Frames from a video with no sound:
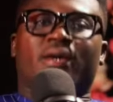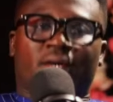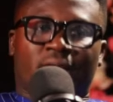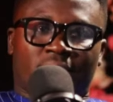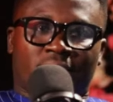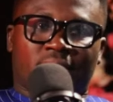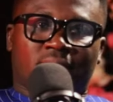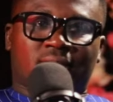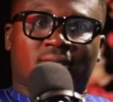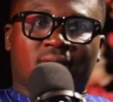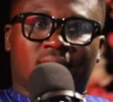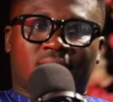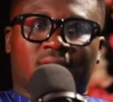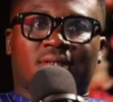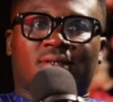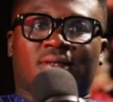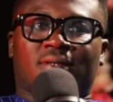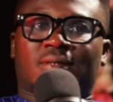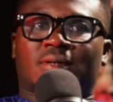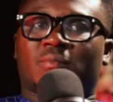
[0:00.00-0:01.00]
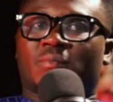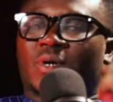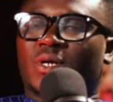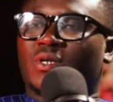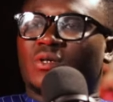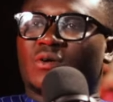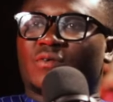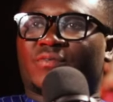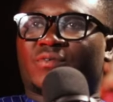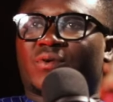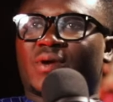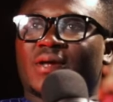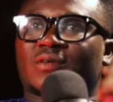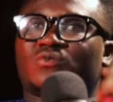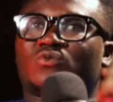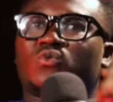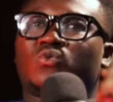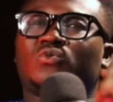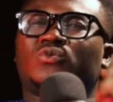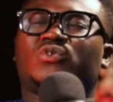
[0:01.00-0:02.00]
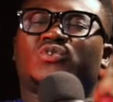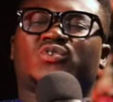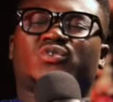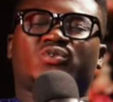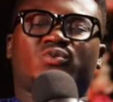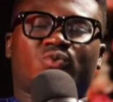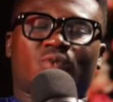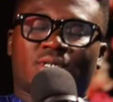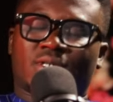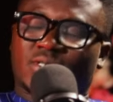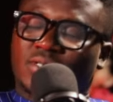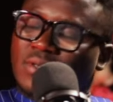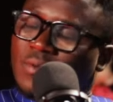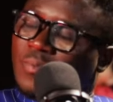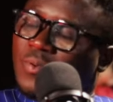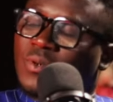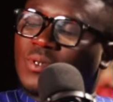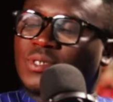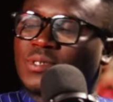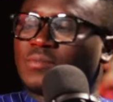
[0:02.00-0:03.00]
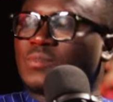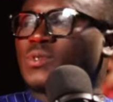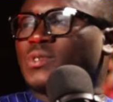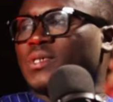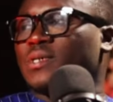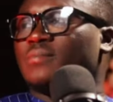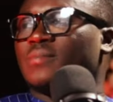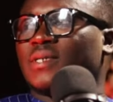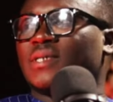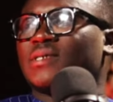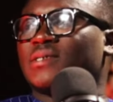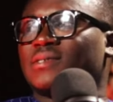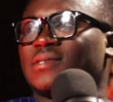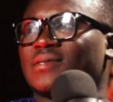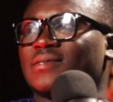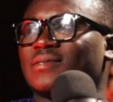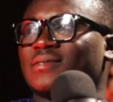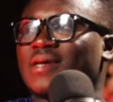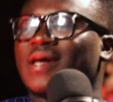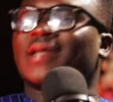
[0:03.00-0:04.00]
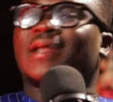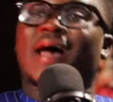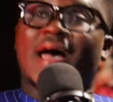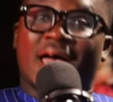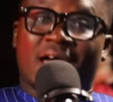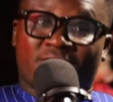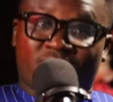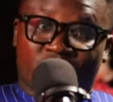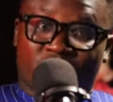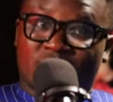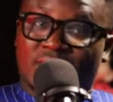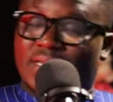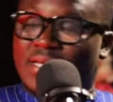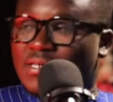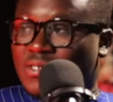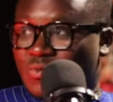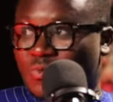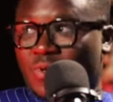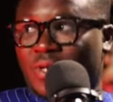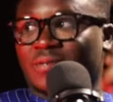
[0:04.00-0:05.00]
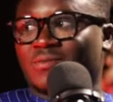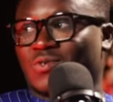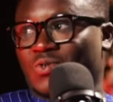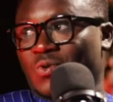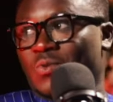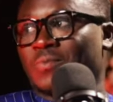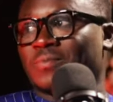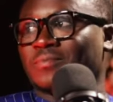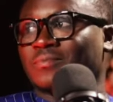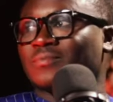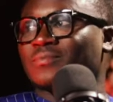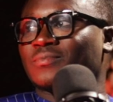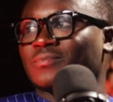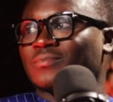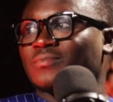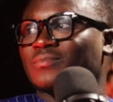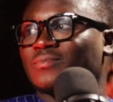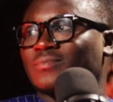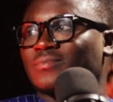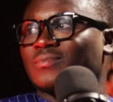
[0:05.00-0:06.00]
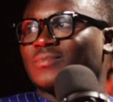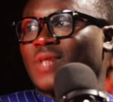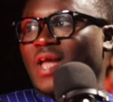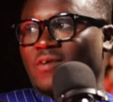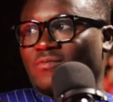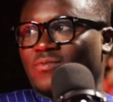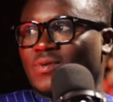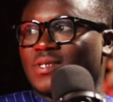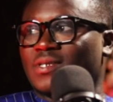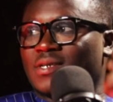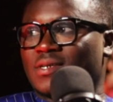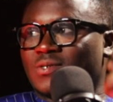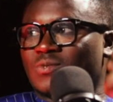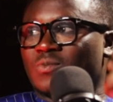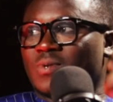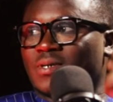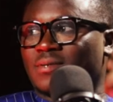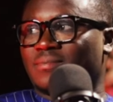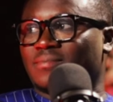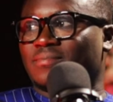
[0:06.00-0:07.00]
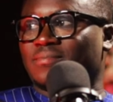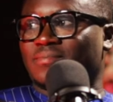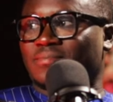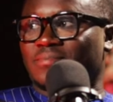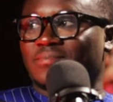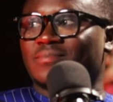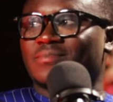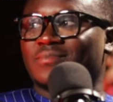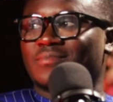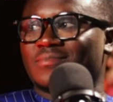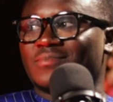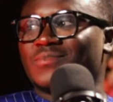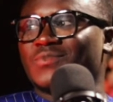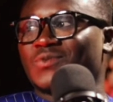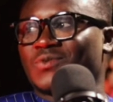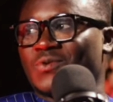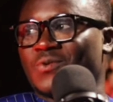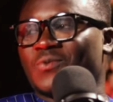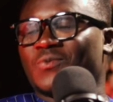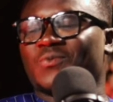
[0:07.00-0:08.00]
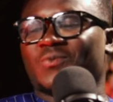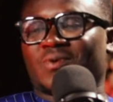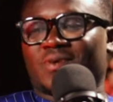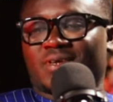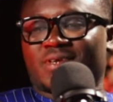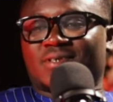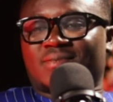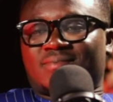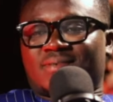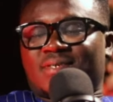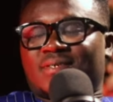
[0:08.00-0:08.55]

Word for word: in, in, in the body of Christ who truly support music ministers. And I have witnessed one, so okay. I've witnessed one. Okay. So, yes,